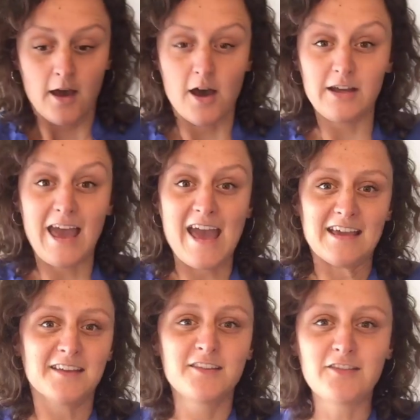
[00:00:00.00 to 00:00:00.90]

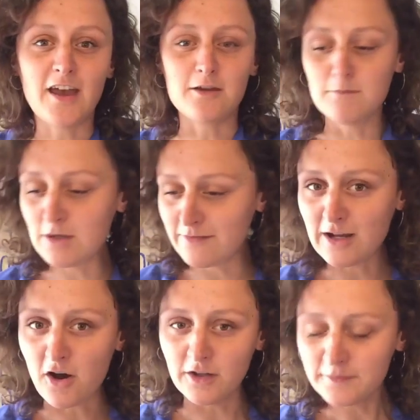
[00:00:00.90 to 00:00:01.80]
Okay, so moving
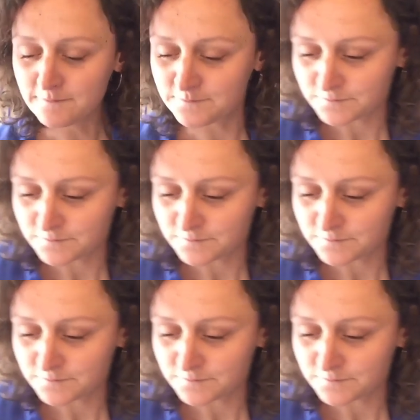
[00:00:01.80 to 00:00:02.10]
on.